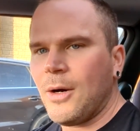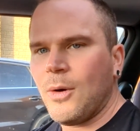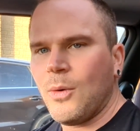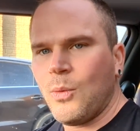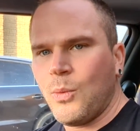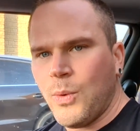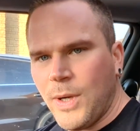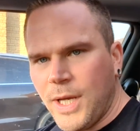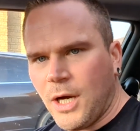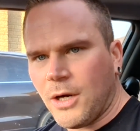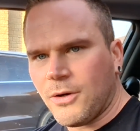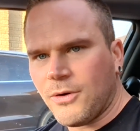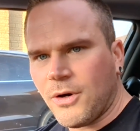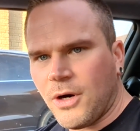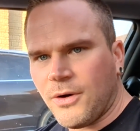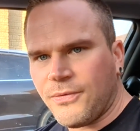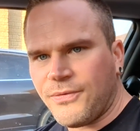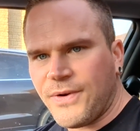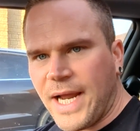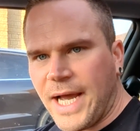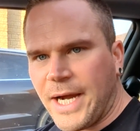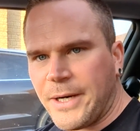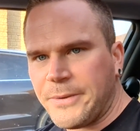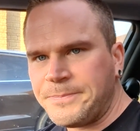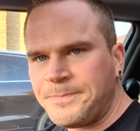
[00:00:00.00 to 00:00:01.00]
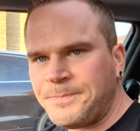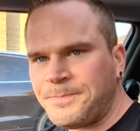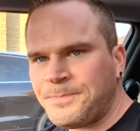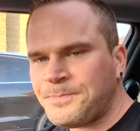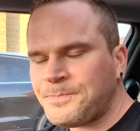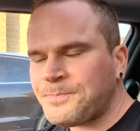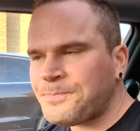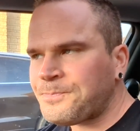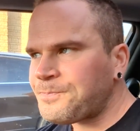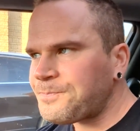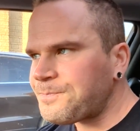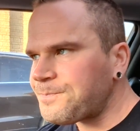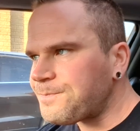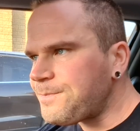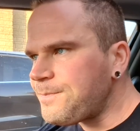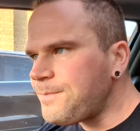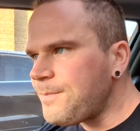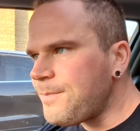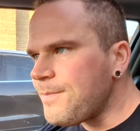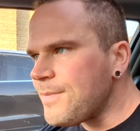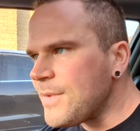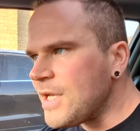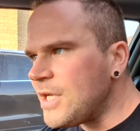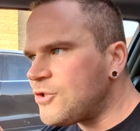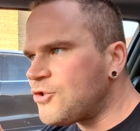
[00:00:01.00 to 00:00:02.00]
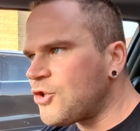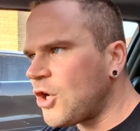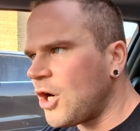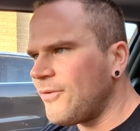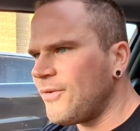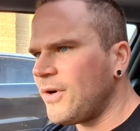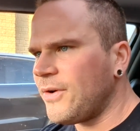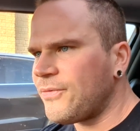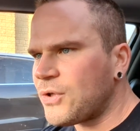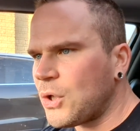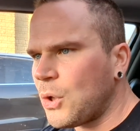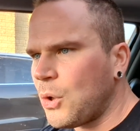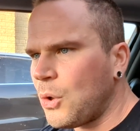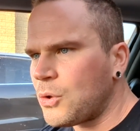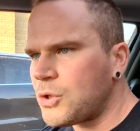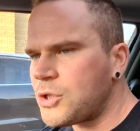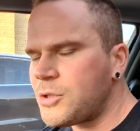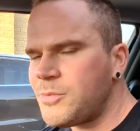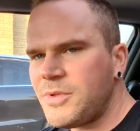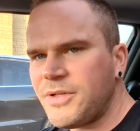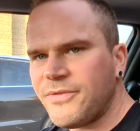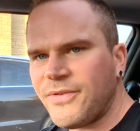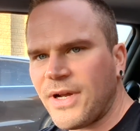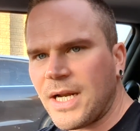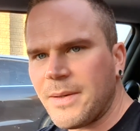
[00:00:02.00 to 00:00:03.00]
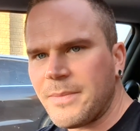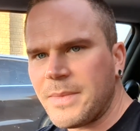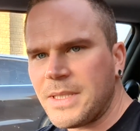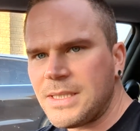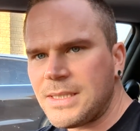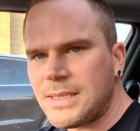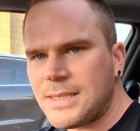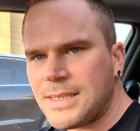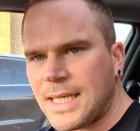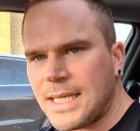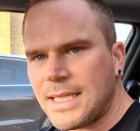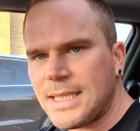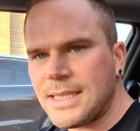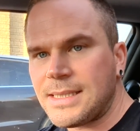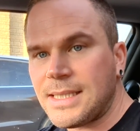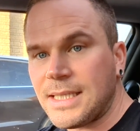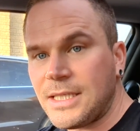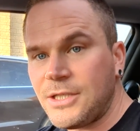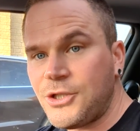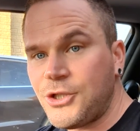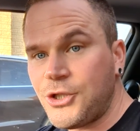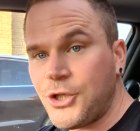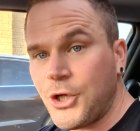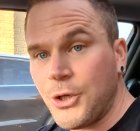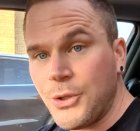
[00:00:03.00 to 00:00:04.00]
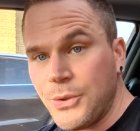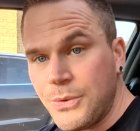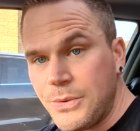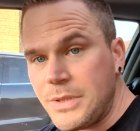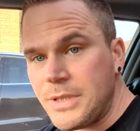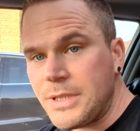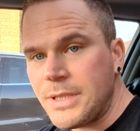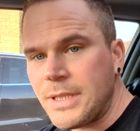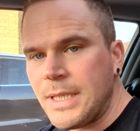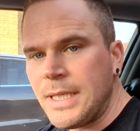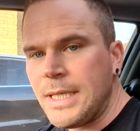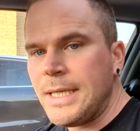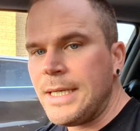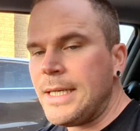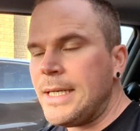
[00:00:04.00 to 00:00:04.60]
we are off now, driving off to Horsham Developments to get this thing tuned.